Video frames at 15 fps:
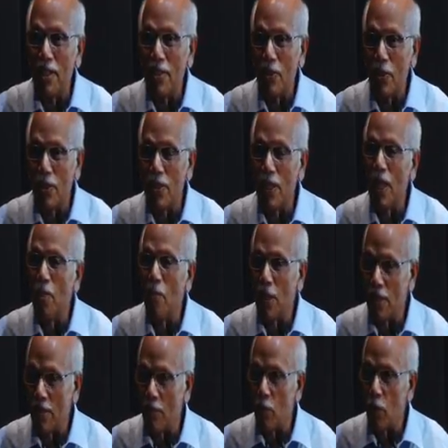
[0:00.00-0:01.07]
So he said, I'll
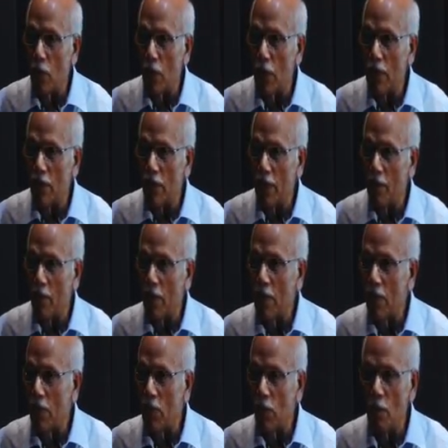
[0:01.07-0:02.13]
buy some chocolates for them. Went
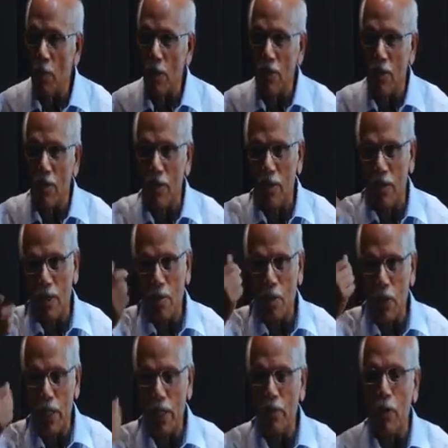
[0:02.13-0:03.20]
to the shop and said, come
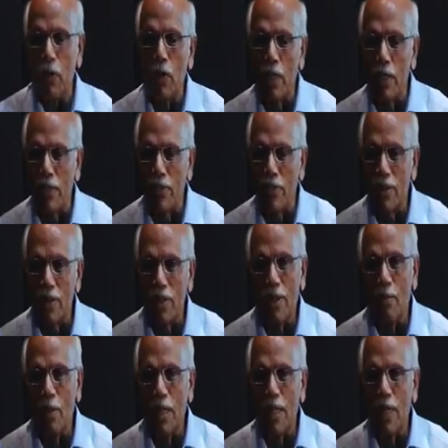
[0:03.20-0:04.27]
on, give chocolates.
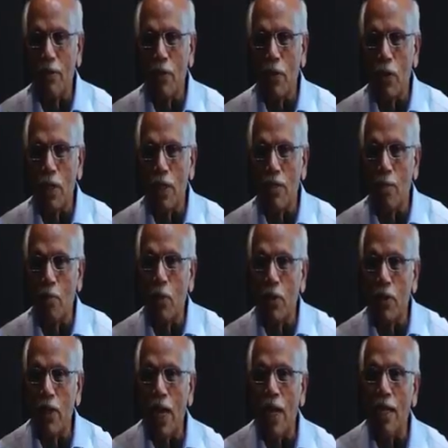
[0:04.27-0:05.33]
The man gave chocolates. He put
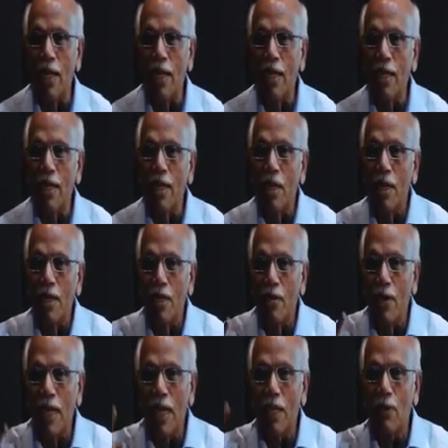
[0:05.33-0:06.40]
his hand in.
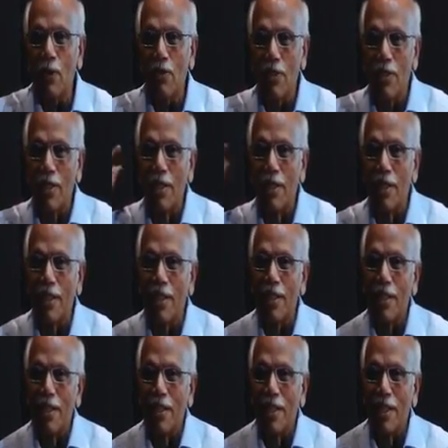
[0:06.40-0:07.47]
The wallet was in the
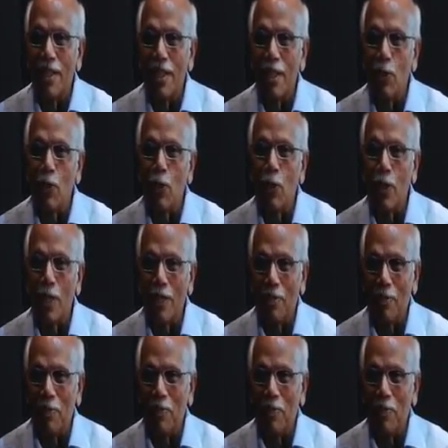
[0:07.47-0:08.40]
Ashok Hotel.